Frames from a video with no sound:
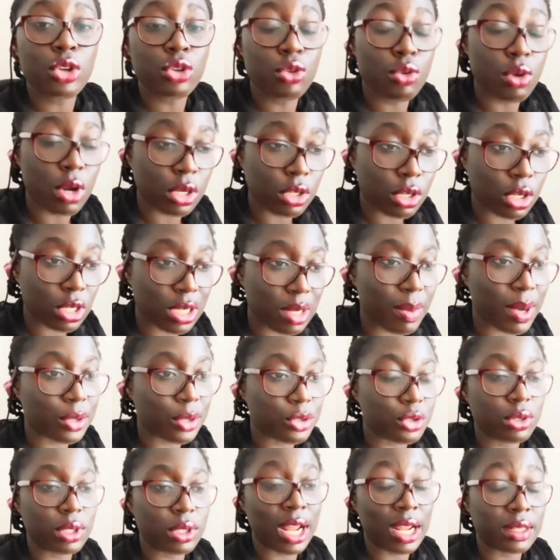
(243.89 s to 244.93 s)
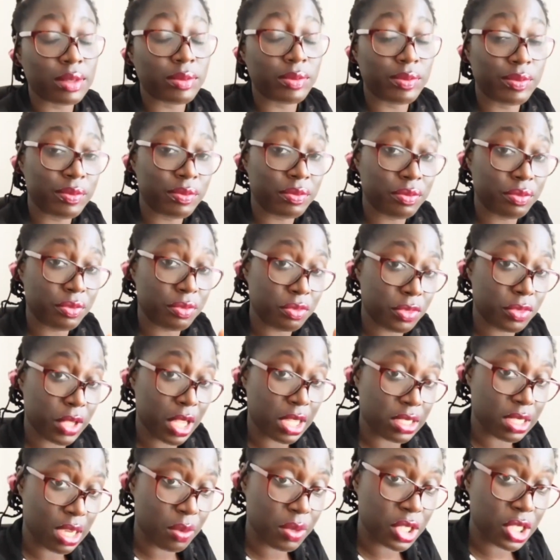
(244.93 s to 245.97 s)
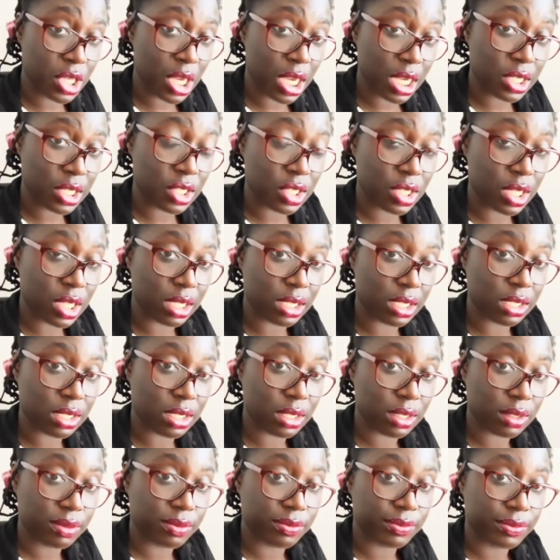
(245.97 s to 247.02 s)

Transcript: You are not about to do that. That's how we change things.